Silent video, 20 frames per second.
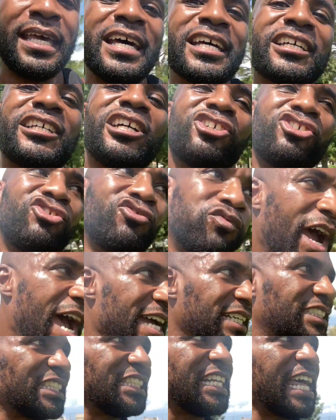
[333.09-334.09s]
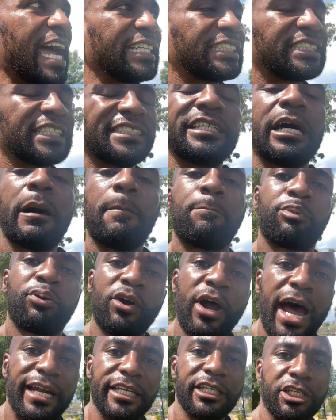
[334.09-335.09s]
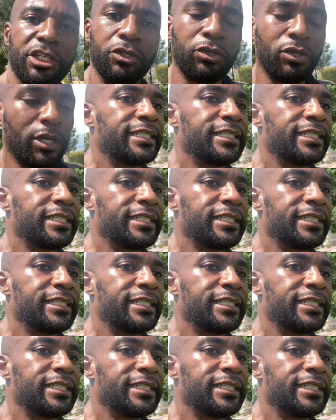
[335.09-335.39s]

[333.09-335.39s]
Congratulations, I'm proud of you.